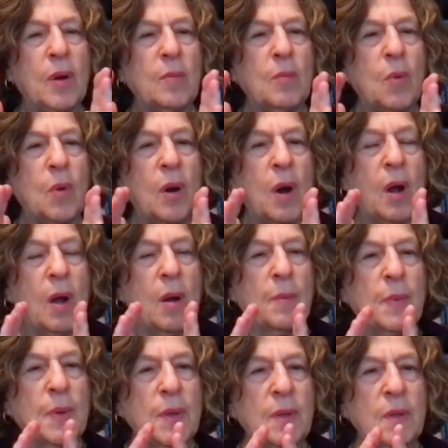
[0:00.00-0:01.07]
and more
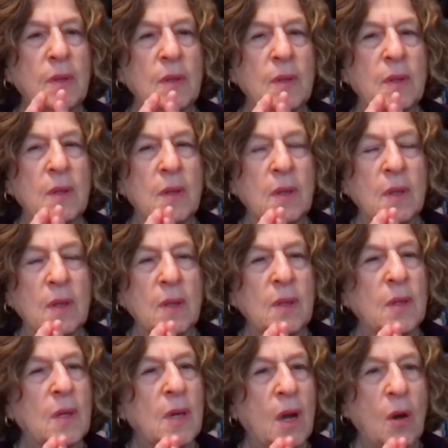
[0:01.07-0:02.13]
humble,
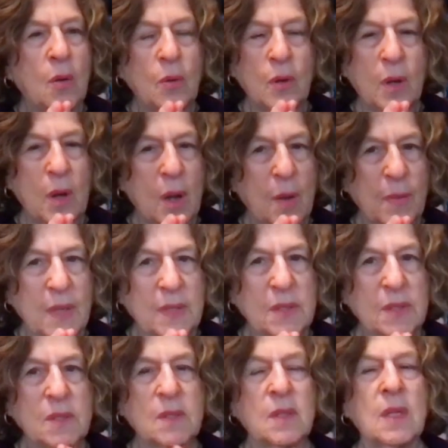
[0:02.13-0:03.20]
no
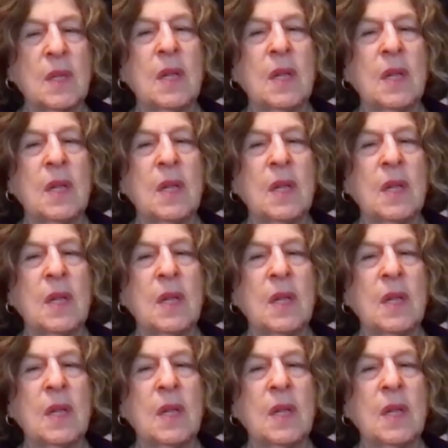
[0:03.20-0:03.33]
chametz.